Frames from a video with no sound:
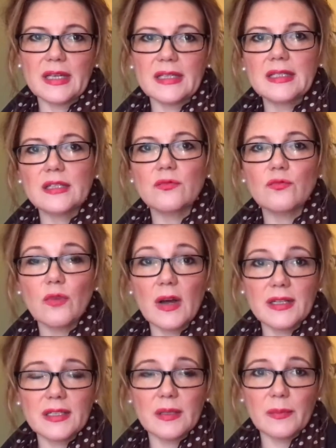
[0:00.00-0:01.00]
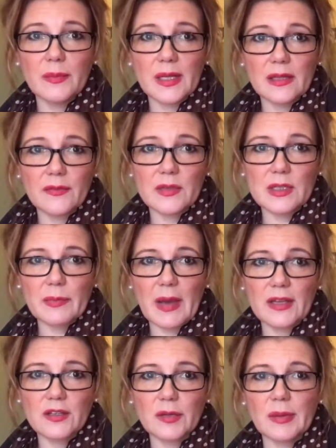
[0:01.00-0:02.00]
It sits right in the middle of the
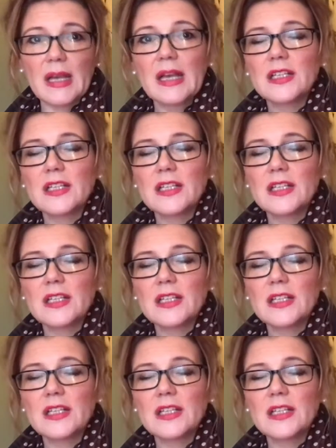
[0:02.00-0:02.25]
spectrum.